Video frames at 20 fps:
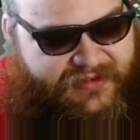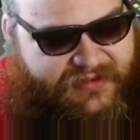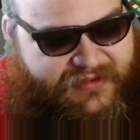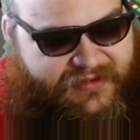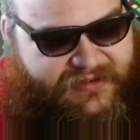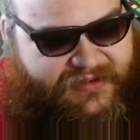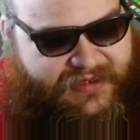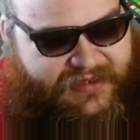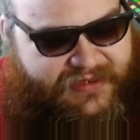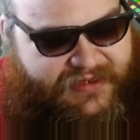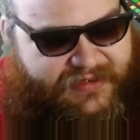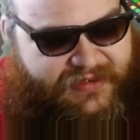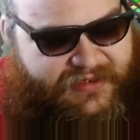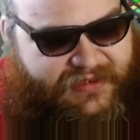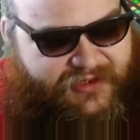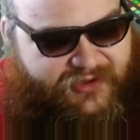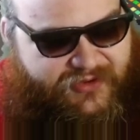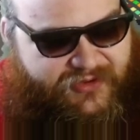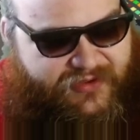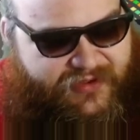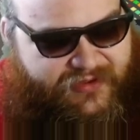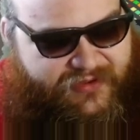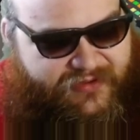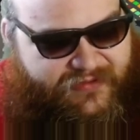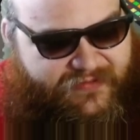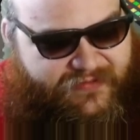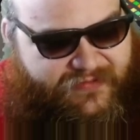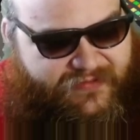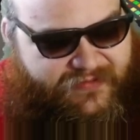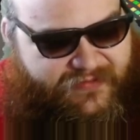the day and age that
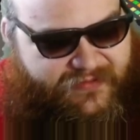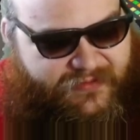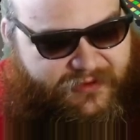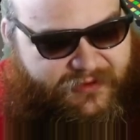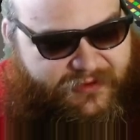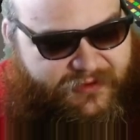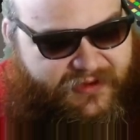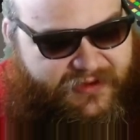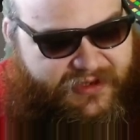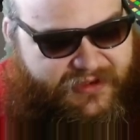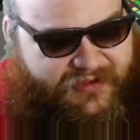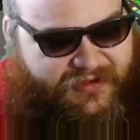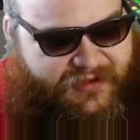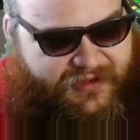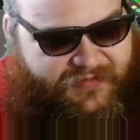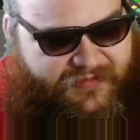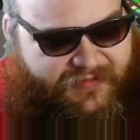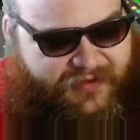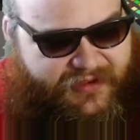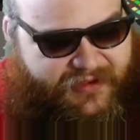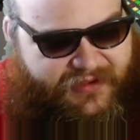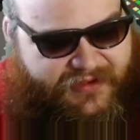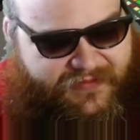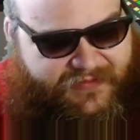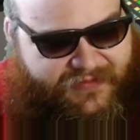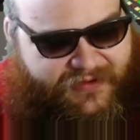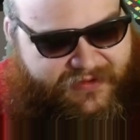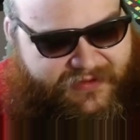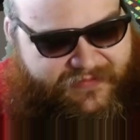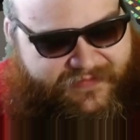Lower Decks takes place,
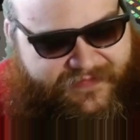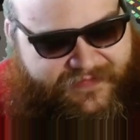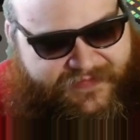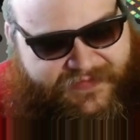but